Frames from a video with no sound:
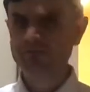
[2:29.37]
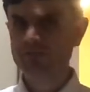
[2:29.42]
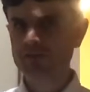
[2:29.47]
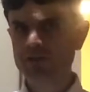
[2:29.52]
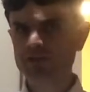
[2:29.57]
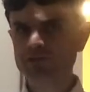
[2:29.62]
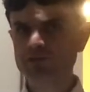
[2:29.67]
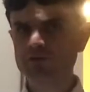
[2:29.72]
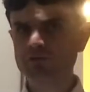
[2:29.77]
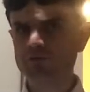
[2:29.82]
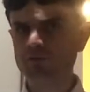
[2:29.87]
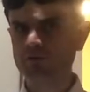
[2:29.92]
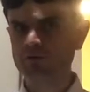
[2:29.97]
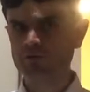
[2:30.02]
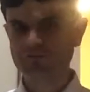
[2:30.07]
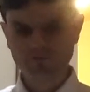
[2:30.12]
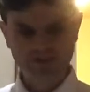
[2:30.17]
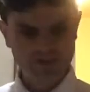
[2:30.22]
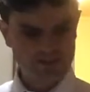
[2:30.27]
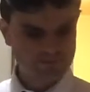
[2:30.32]
First of all,
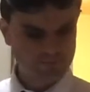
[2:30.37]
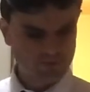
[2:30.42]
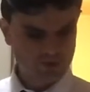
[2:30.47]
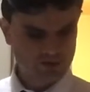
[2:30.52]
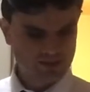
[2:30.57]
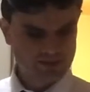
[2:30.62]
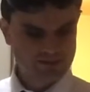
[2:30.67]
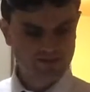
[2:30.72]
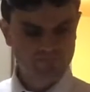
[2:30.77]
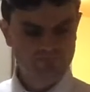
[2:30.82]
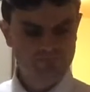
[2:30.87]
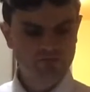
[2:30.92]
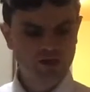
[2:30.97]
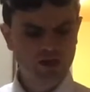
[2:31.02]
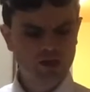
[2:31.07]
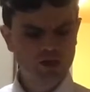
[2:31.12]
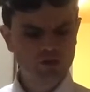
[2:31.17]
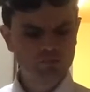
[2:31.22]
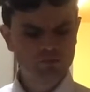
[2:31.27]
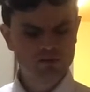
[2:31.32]
Facebook is a
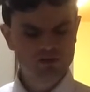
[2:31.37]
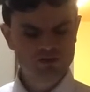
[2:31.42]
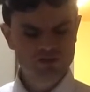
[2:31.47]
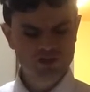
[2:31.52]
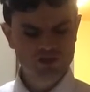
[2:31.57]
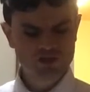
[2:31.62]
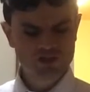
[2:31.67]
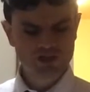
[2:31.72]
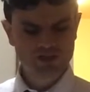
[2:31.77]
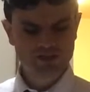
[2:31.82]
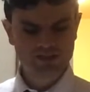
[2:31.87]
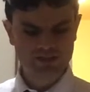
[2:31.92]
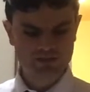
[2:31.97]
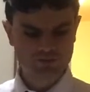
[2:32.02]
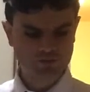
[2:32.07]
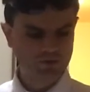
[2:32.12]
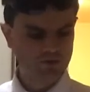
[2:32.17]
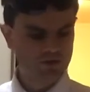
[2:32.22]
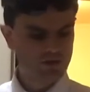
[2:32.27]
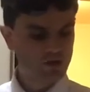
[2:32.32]
valuable social
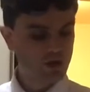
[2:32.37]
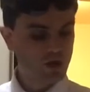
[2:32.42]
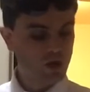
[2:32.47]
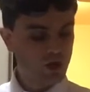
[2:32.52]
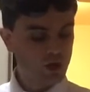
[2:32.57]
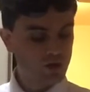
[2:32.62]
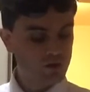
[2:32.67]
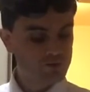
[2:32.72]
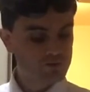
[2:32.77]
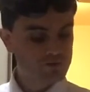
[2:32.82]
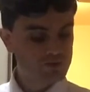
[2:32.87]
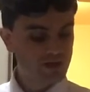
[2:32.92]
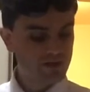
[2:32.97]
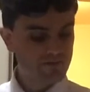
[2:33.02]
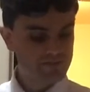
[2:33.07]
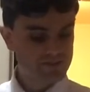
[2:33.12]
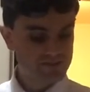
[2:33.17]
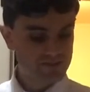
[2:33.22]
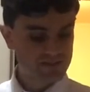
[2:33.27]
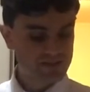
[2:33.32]
network whose
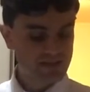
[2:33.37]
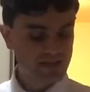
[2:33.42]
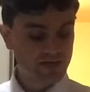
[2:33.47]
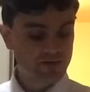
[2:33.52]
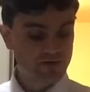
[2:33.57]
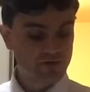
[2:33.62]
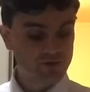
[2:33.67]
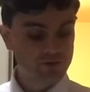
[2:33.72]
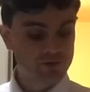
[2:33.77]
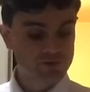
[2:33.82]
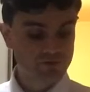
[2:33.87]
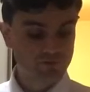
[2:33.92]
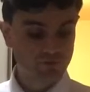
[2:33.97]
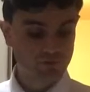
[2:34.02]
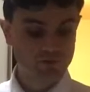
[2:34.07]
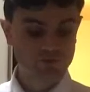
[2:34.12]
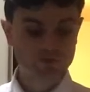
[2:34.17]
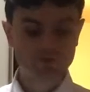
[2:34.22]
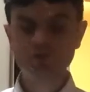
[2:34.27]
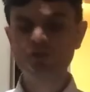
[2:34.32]
services are
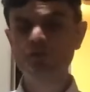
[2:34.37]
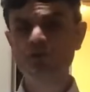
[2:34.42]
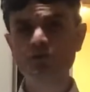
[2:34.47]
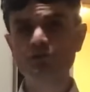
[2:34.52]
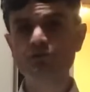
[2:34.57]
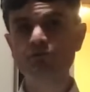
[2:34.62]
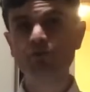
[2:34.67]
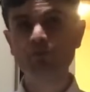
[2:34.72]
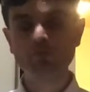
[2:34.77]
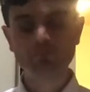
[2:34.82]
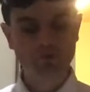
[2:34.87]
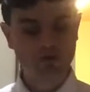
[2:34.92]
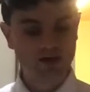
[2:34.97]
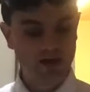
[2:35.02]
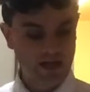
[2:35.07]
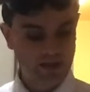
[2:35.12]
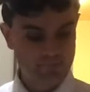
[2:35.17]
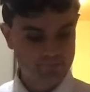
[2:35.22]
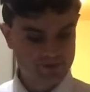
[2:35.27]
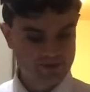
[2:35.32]
too useful
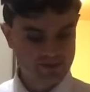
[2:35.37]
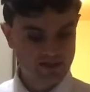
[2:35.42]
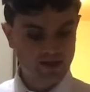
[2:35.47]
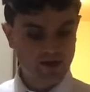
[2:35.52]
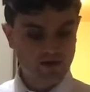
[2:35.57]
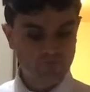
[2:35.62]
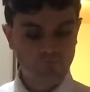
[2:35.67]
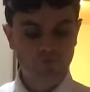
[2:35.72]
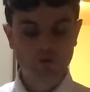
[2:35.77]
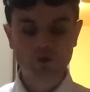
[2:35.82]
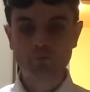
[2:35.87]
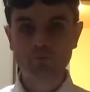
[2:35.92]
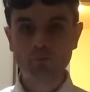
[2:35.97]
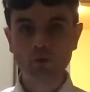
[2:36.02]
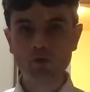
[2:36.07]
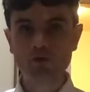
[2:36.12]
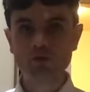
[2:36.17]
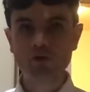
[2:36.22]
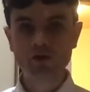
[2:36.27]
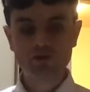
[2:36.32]
perhaps, for
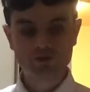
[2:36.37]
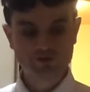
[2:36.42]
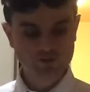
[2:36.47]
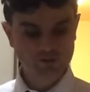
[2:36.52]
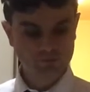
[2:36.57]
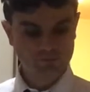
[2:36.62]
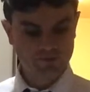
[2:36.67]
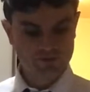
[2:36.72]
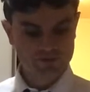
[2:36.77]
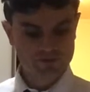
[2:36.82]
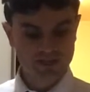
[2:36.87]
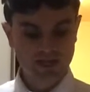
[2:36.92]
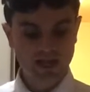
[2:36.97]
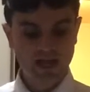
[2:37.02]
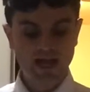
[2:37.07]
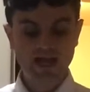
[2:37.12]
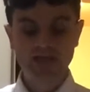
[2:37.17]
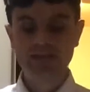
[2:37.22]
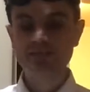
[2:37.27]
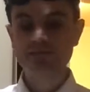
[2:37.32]
both customers
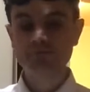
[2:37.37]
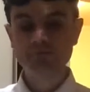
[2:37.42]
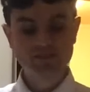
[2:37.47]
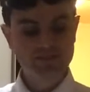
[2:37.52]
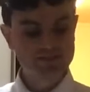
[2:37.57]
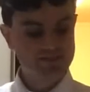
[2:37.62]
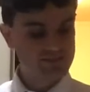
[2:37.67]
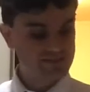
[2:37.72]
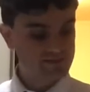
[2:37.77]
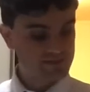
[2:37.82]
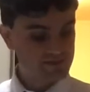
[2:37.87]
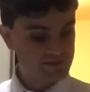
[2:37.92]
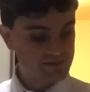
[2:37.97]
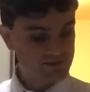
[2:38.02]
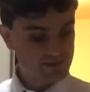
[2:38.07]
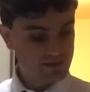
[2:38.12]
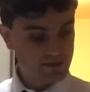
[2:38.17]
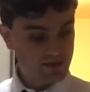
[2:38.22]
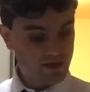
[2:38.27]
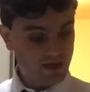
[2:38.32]
and businesses.